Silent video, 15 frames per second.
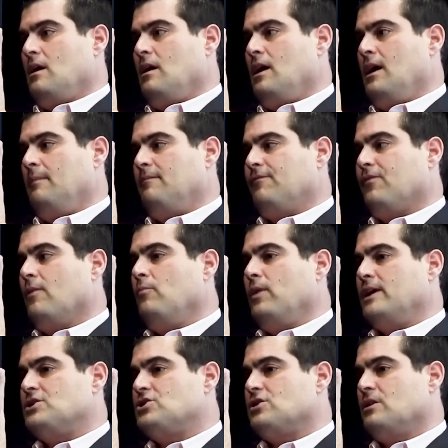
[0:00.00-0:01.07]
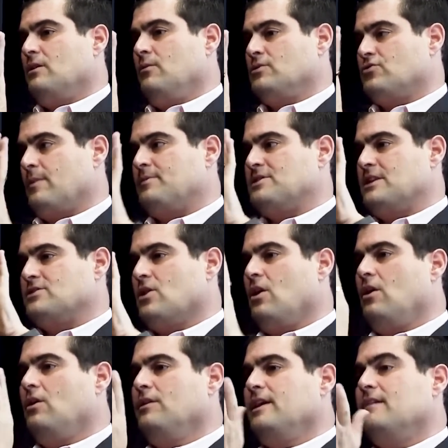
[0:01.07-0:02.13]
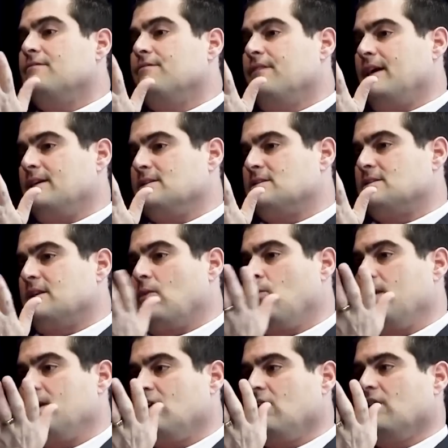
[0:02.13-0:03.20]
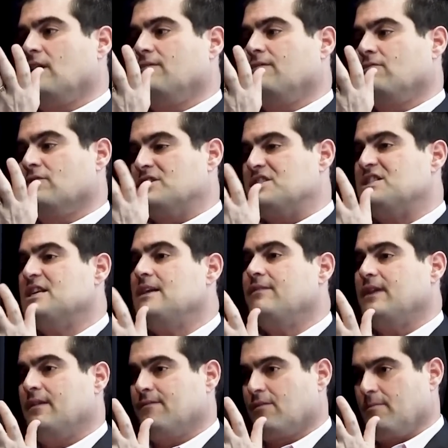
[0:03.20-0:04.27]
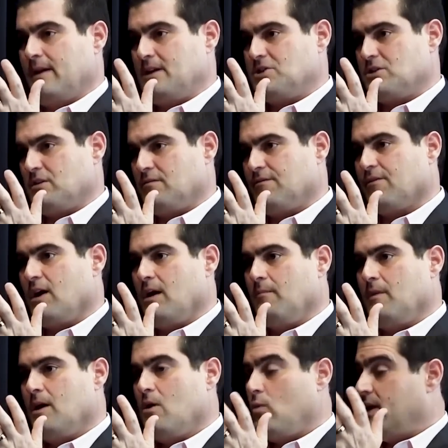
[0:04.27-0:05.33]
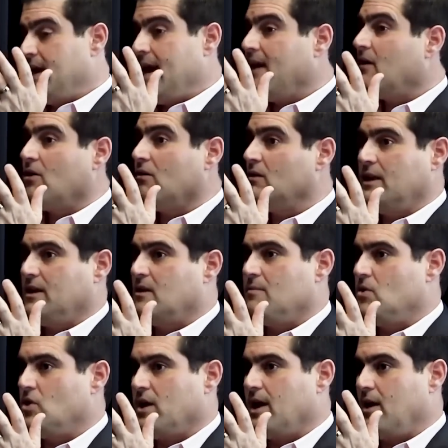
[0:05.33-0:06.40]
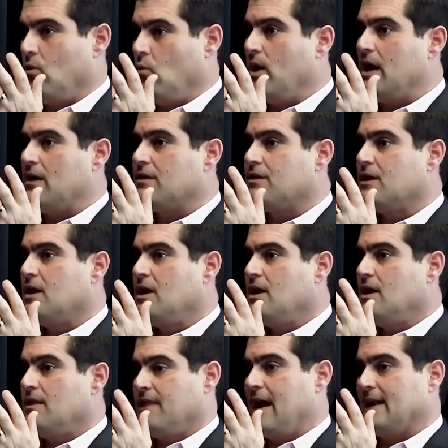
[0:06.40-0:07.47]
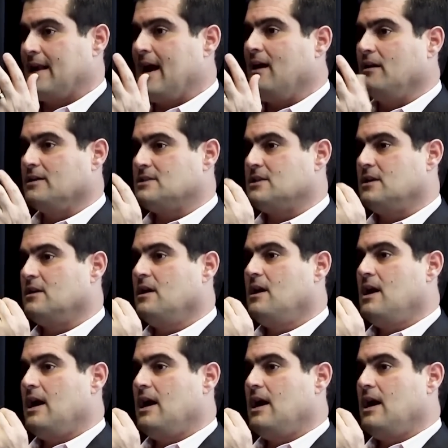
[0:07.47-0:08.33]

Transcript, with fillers: Um, from which, which represents all the events that we could have received information from. We can't currently communicate with that galaxy.